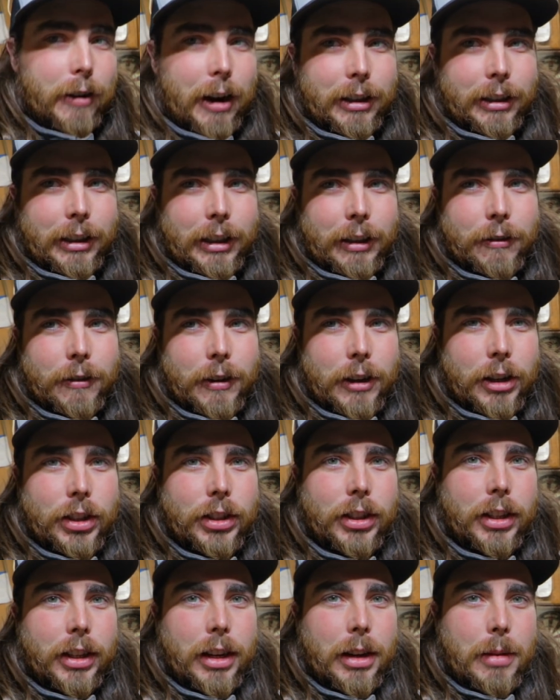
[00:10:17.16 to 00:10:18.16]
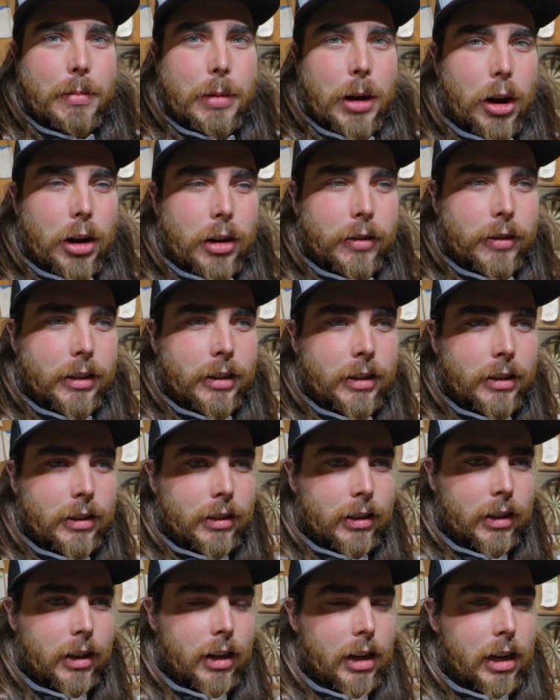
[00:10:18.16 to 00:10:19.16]
finally finishing it up harvest,
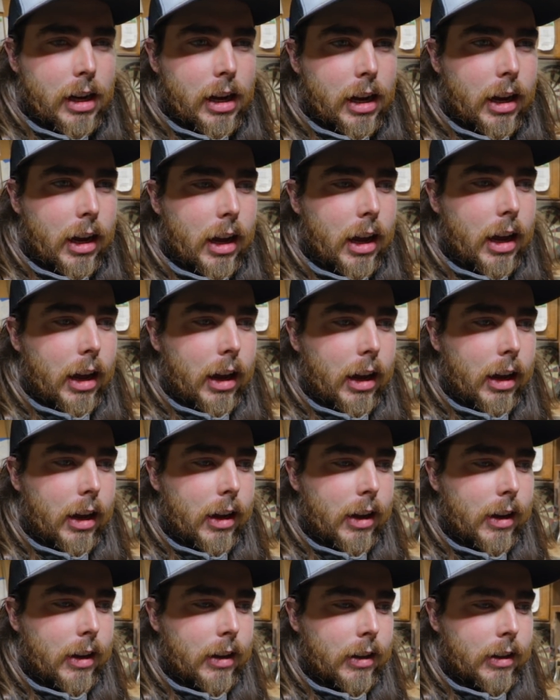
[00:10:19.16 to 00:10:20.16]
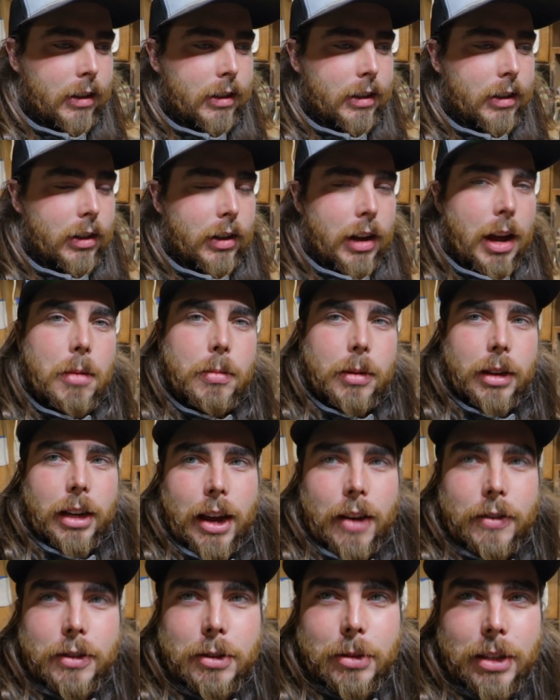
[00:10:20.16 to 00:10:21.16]
and so now I'm gonna
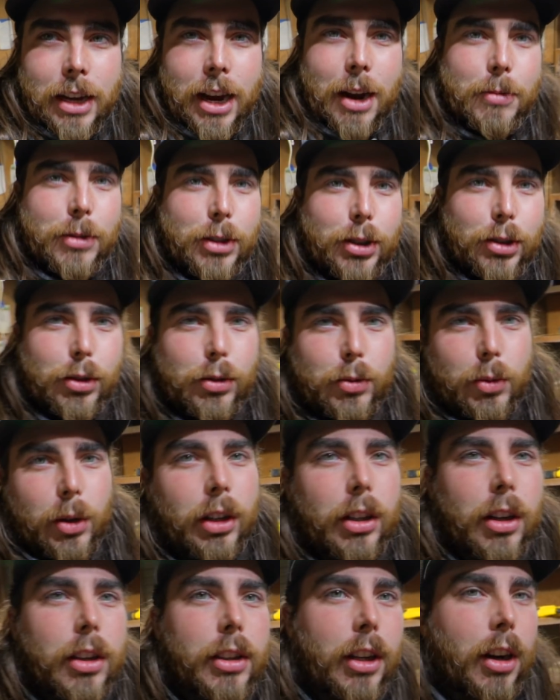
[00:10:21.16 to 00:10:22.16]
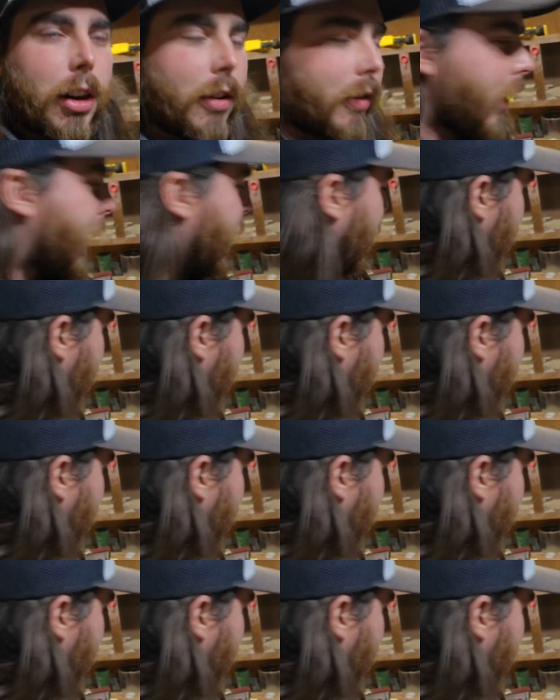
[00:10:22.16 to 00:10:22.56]
have some time to work on the RV.